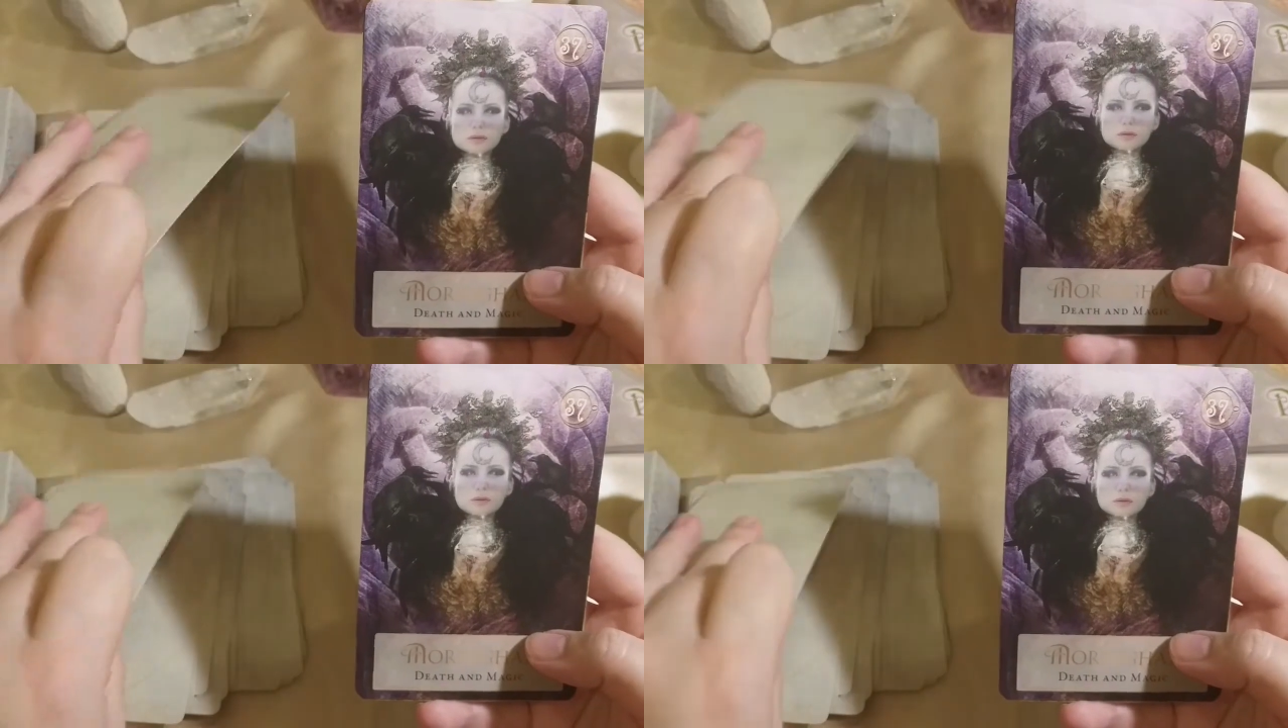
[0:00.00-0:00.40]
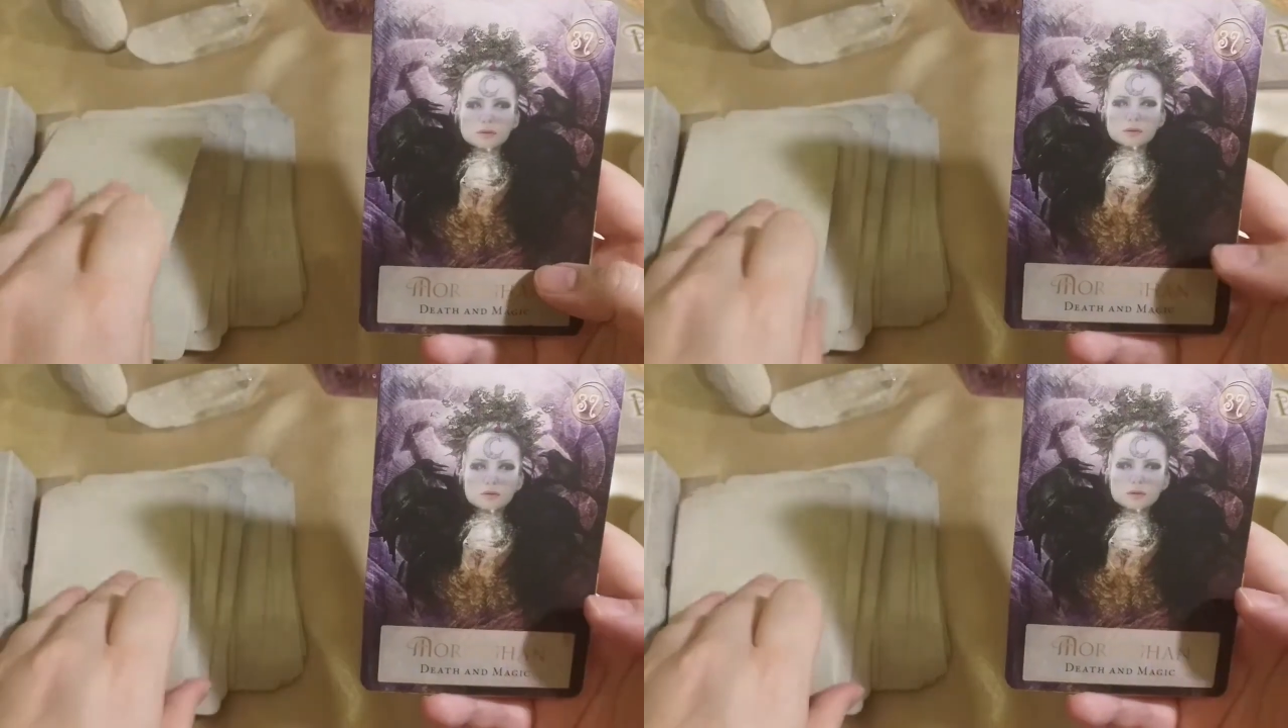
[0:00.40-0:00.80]
of these
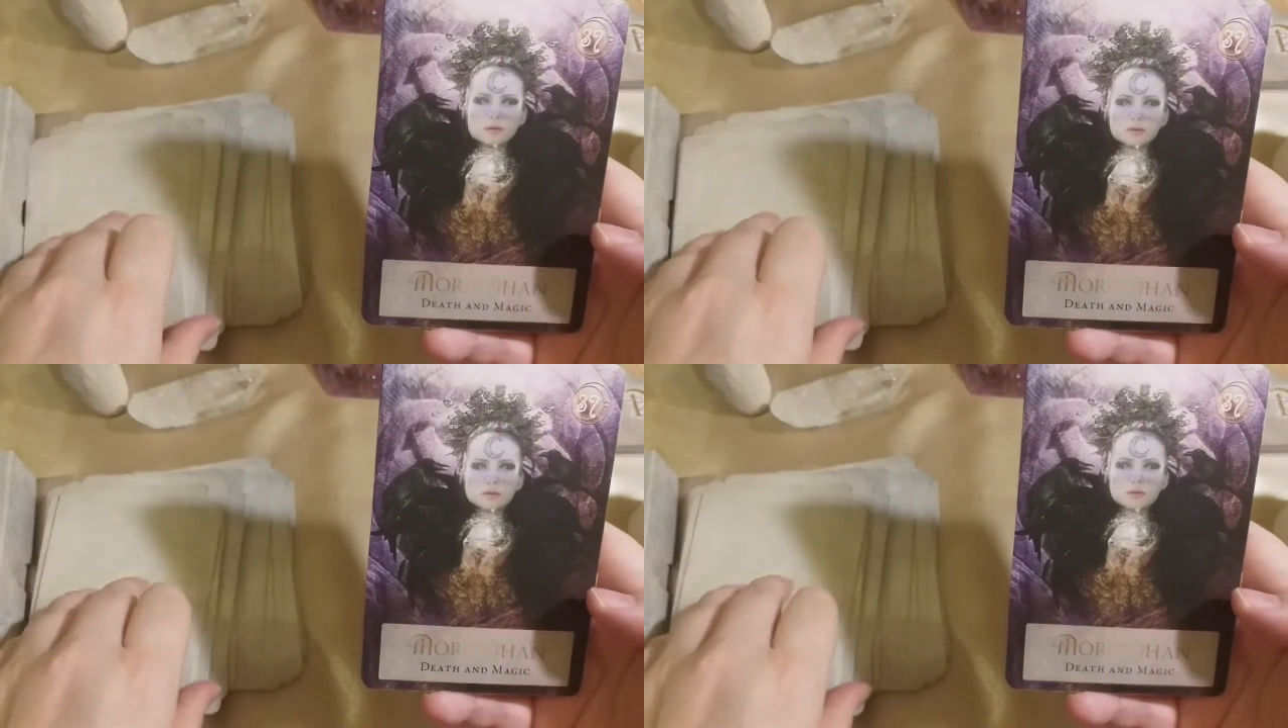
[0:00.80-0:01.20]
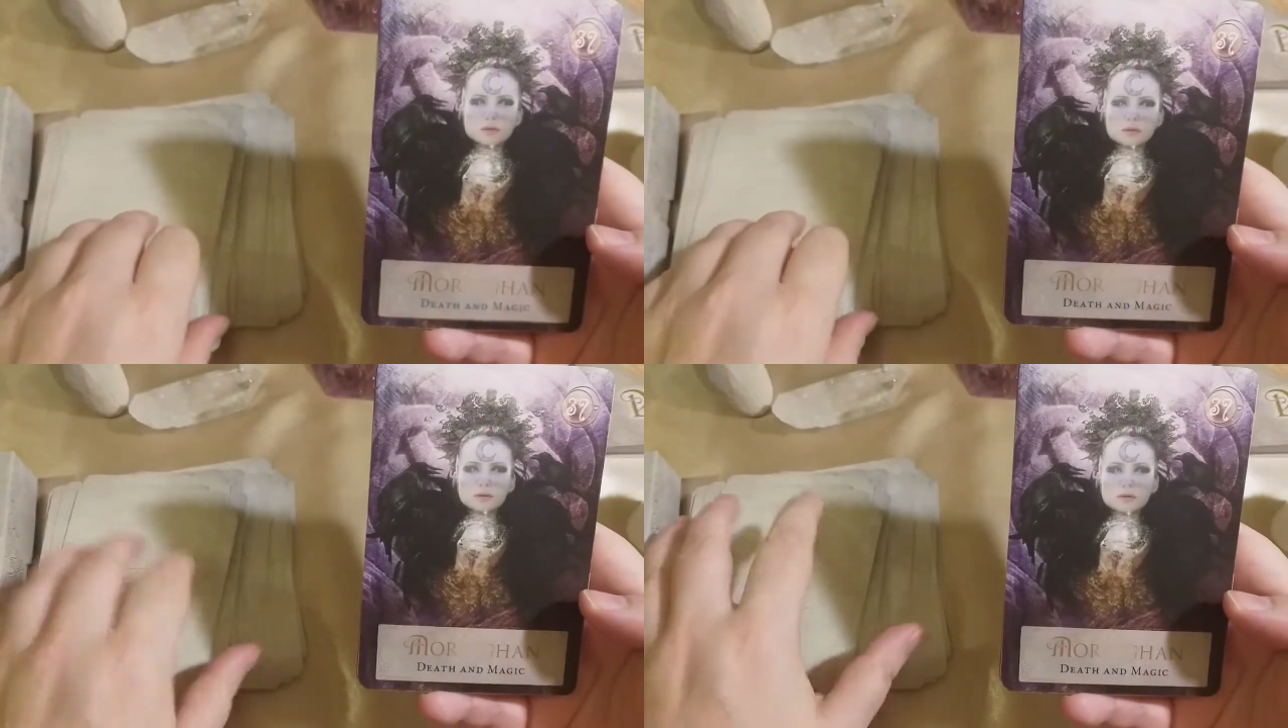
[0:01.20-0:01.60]
days.
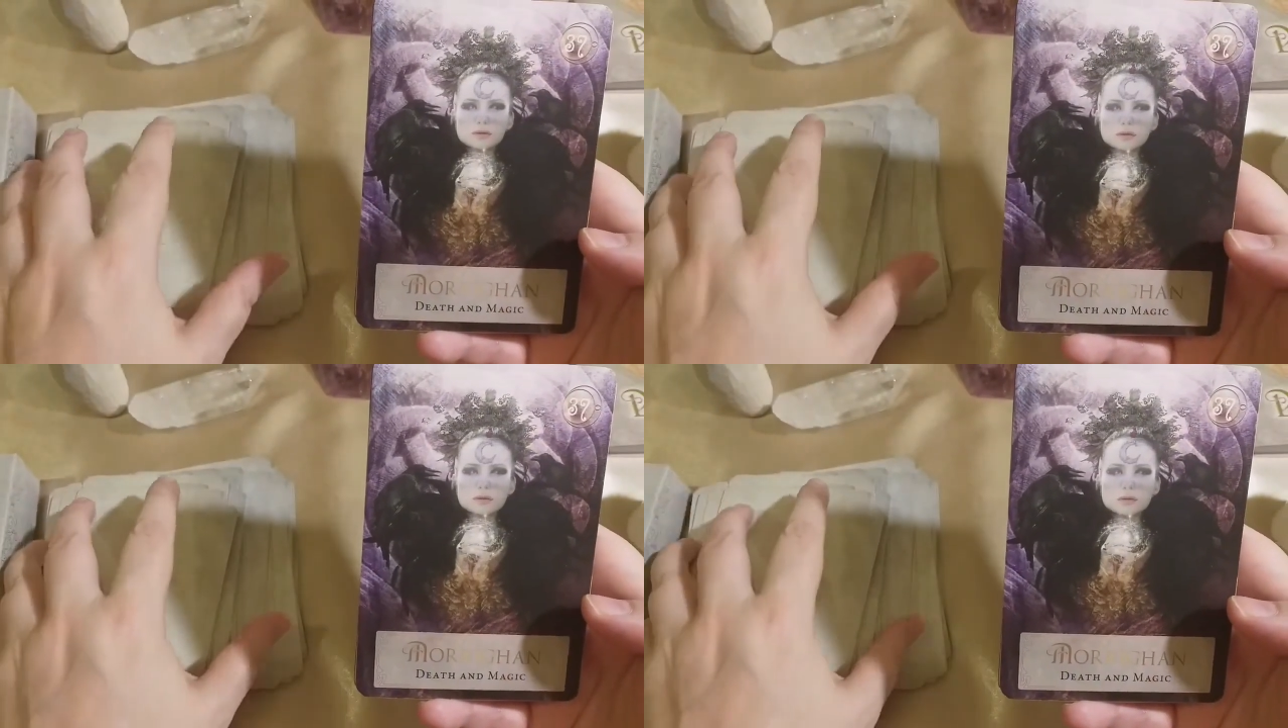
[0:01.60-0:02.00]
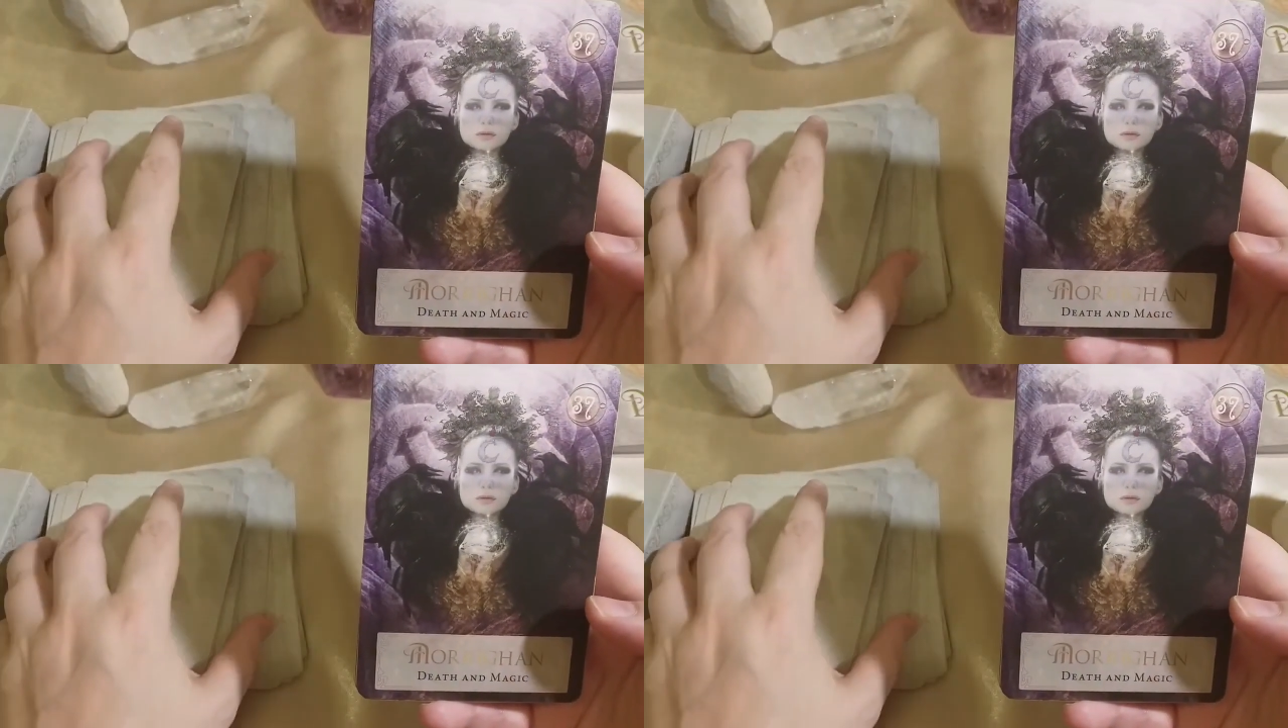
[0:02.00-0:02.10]
The